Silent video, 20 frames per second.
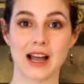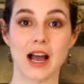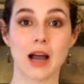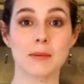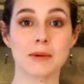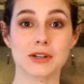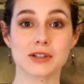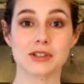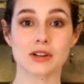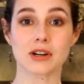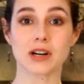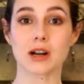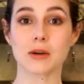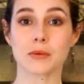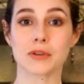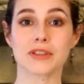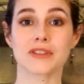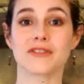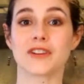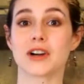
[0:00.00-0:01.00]
I'm going to start out
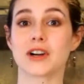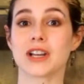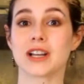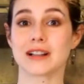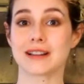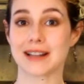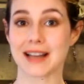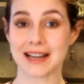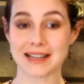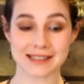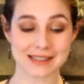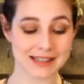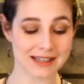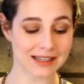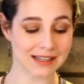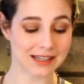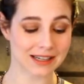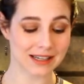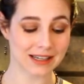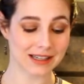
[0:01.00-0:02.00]
with the very
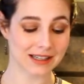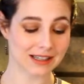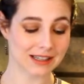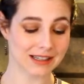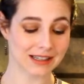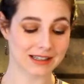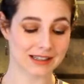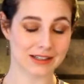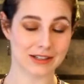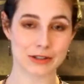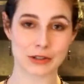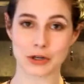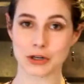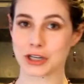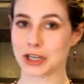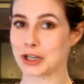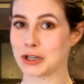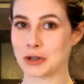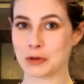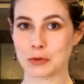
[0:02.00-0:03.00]
classic
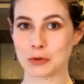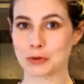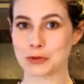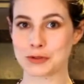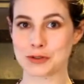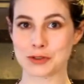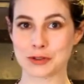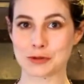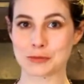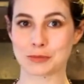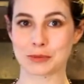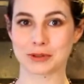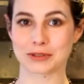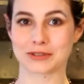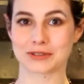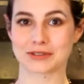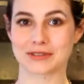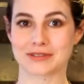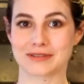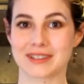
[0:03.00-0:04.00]
turkey noodle soup.
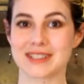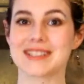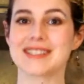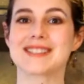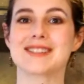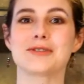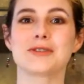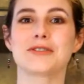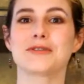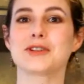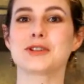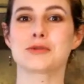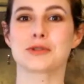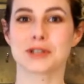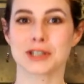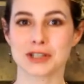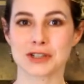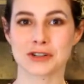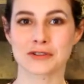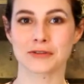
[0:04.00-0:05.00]
This is sort of a
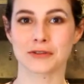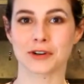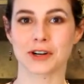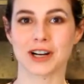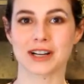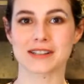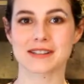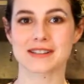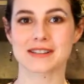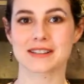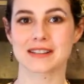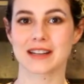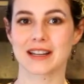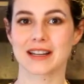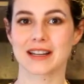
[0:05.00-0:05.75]
tradition for us.